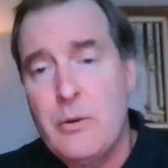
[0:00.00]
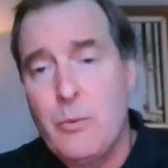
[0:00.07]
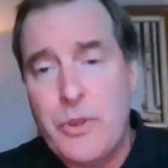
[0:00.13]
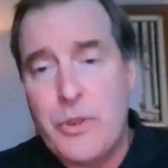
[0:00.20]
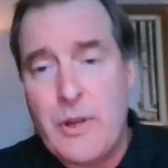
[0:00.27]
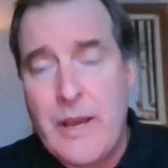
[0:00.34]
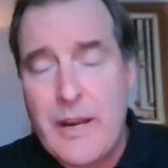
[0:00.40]

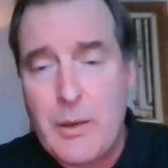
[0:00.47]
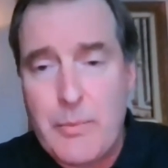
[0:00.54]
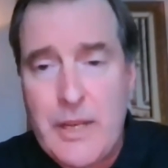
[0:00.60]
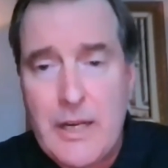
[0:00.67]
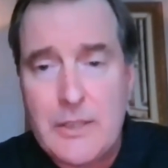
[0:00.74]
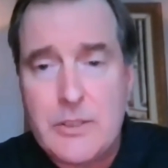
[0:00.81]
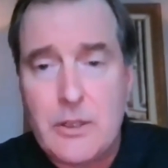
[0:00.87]
orthodontic
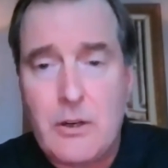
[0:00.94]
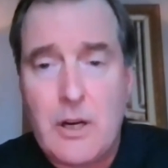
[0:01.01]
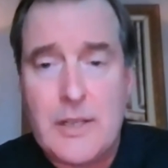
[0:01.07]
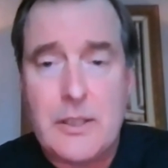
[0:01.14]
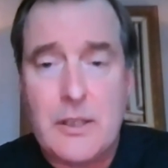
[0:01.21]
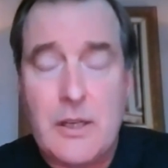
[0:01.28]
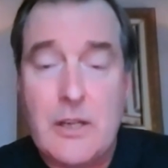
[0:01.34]
meetings
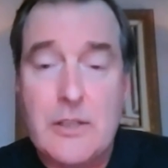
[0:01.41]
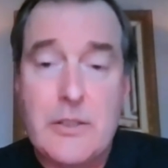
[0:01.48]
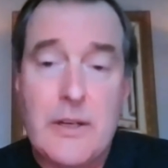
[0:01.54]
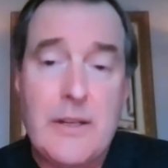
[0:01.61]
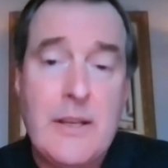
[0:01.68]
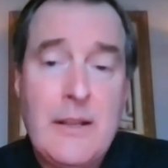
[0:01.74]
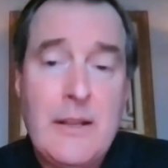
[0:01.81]
across the
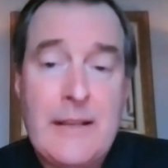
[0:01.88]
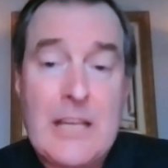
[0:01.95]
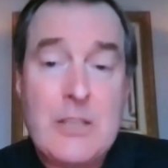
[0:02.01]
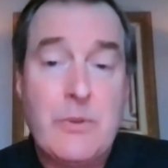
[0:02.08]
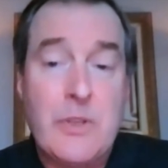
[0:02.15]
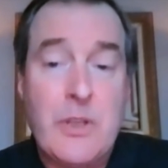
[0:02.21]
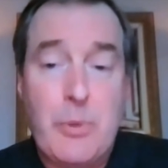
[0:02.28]
country,
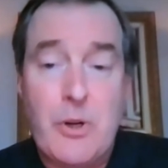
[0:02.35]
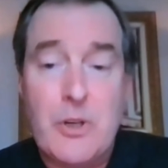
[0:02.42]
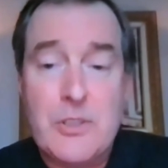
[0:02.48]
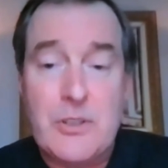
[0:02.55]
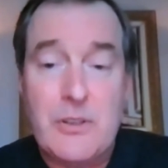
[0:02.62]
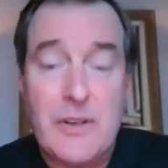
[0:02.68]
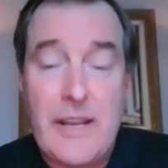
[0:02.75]
that's when the
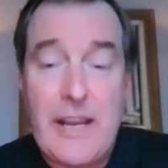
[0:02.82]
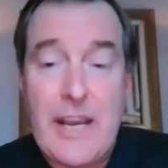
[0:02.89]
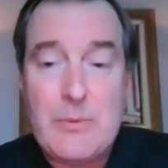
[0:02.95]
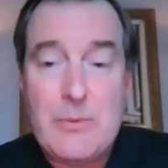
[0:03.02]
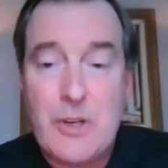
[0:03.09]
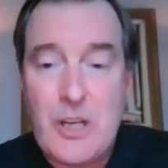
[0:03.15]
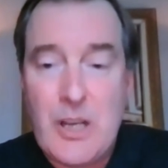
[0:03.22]
personal
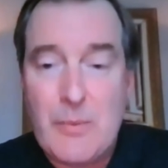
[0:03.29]
engagement